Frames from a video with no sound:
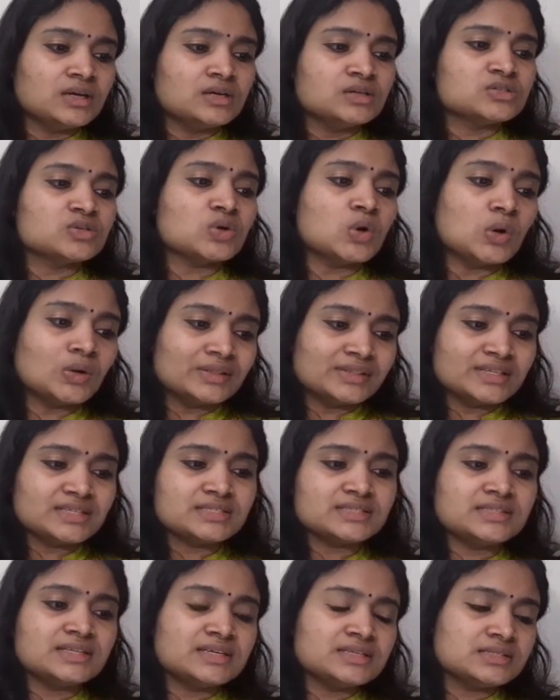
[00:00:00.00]
So all these
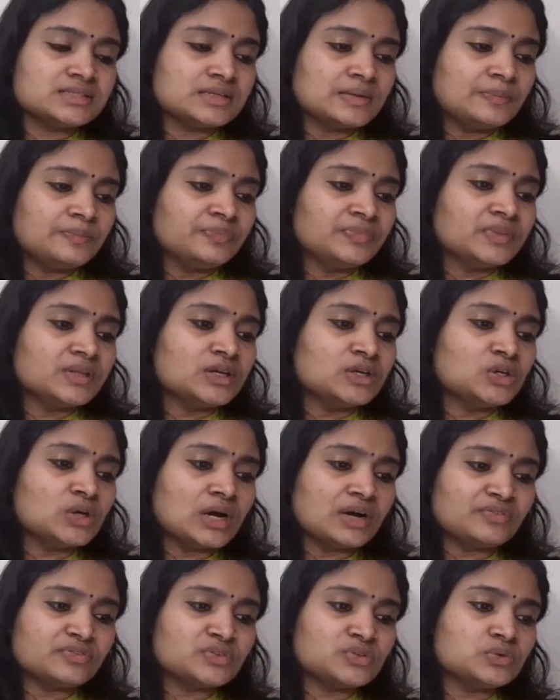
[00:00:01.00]
things you
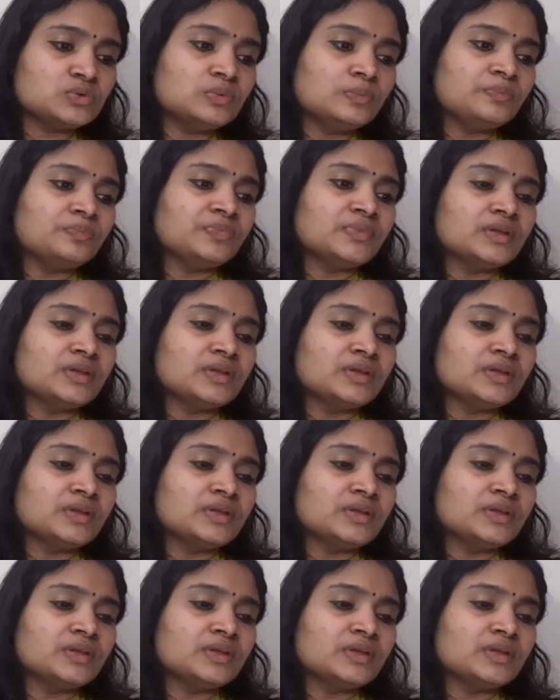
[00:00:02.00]
have to